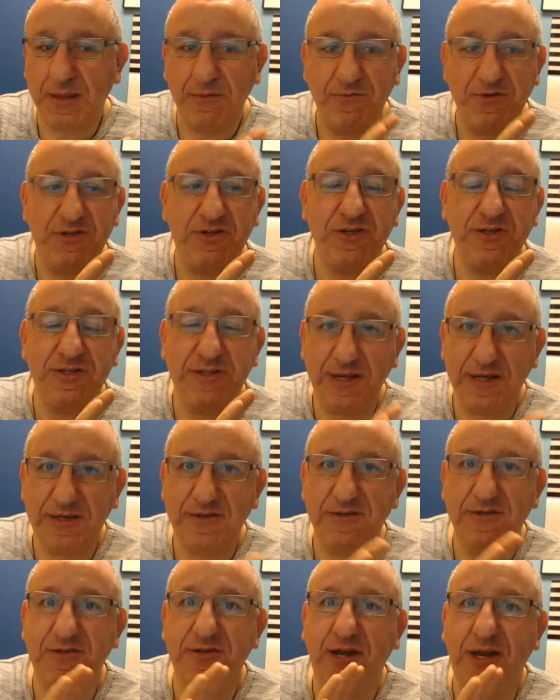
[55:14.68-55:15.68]
which is
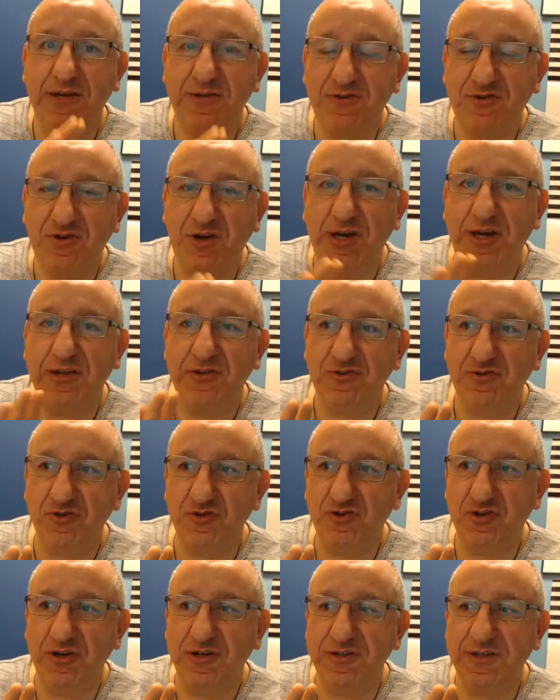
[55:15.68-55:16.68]
exercise, training,
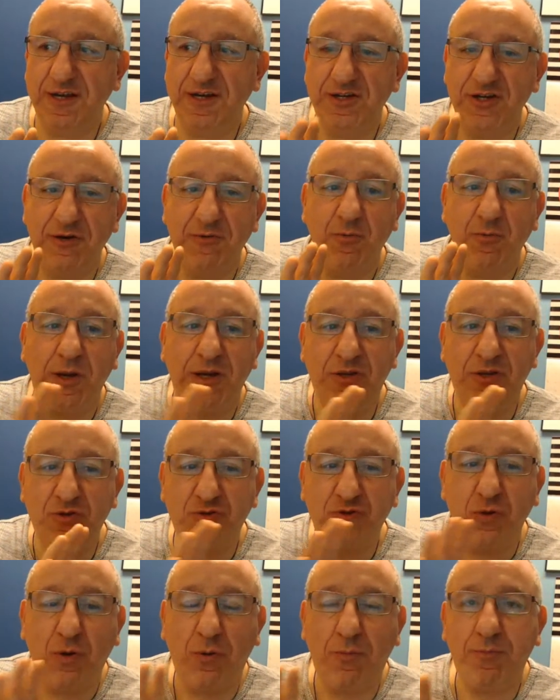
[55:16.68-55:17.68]
socialization. When you
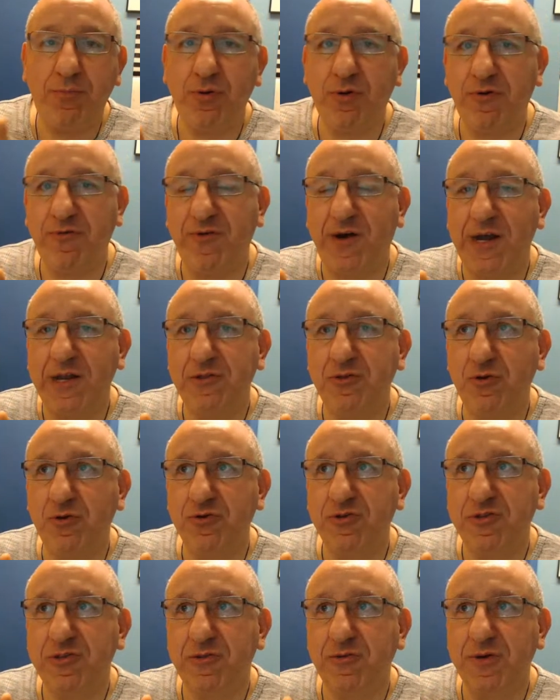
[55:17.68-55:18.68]
don't provide
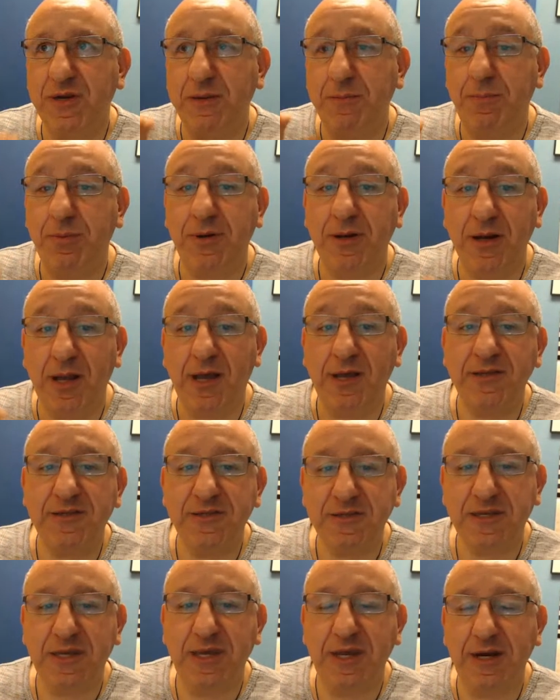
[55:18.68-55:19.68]
those three
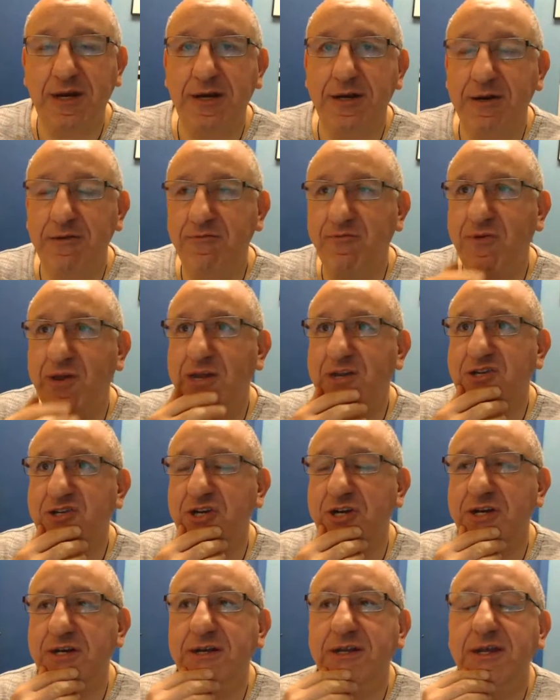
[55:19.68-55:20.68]
plus care and
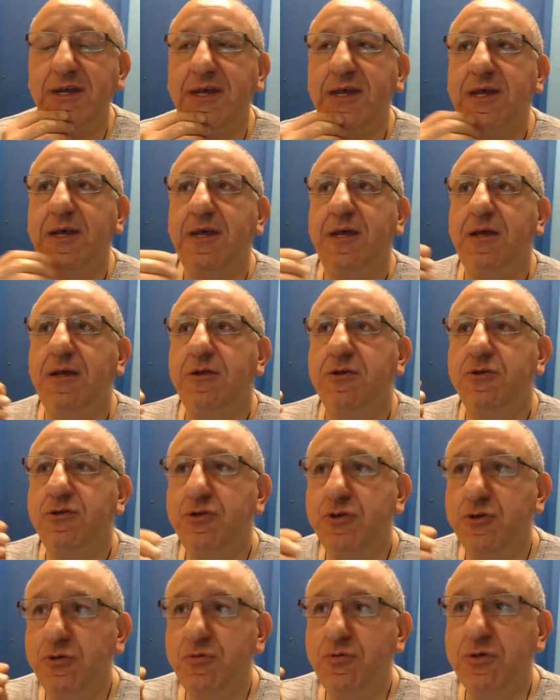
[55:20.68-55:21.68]
affection,
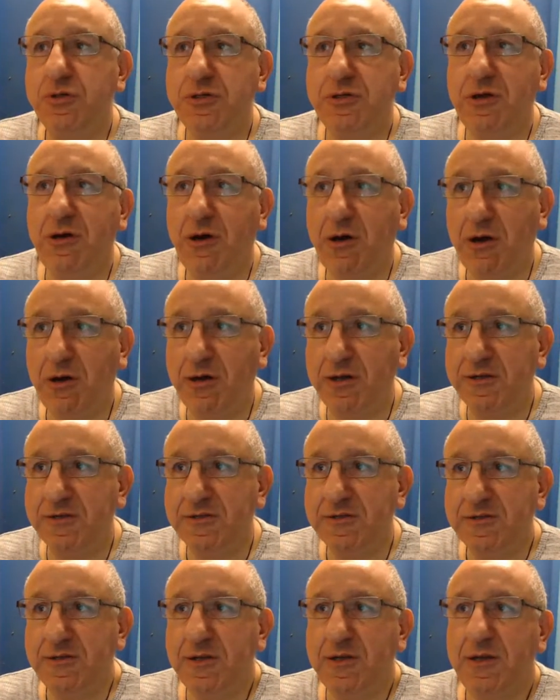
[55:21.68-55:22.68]
you will
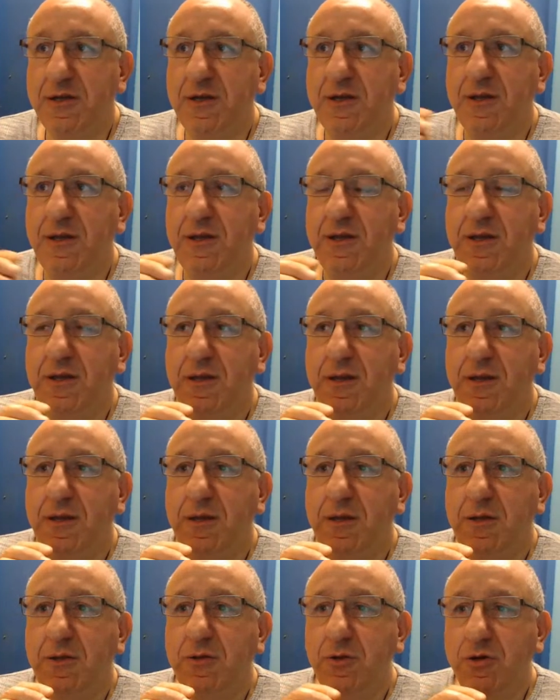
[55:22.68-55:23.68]
cause
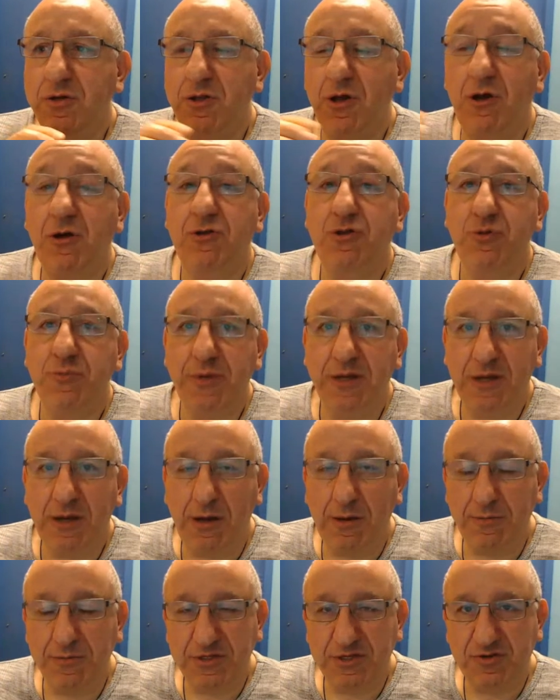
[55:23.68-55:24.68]
your dog to
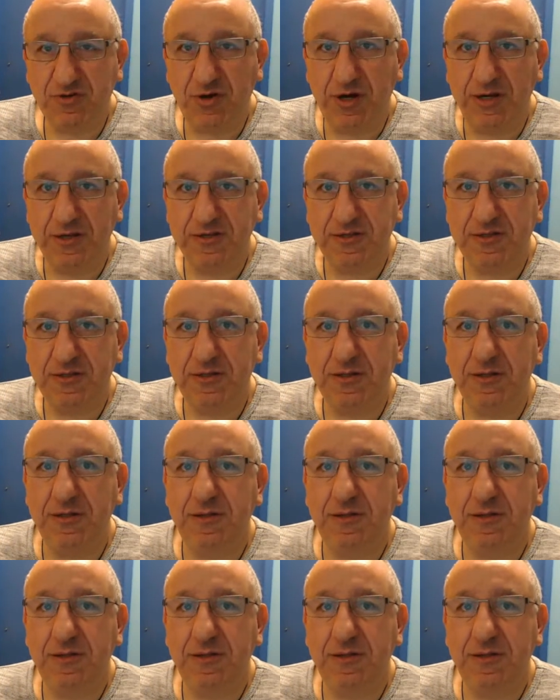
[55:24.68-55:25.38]
become stressed.